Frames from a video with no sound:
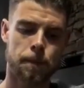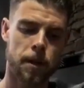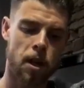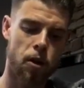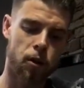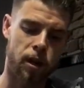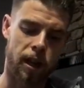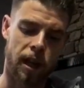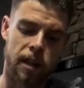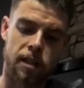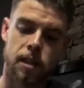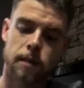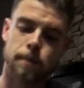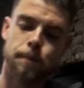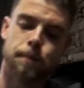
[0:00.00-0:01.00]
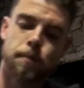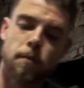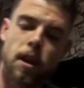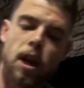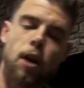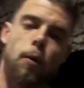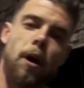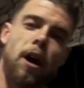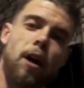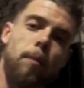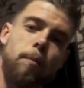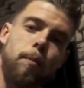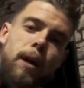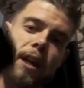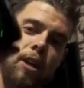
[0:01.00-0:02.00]
Okay, guys. Here we are,
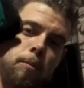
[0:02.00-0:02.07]
back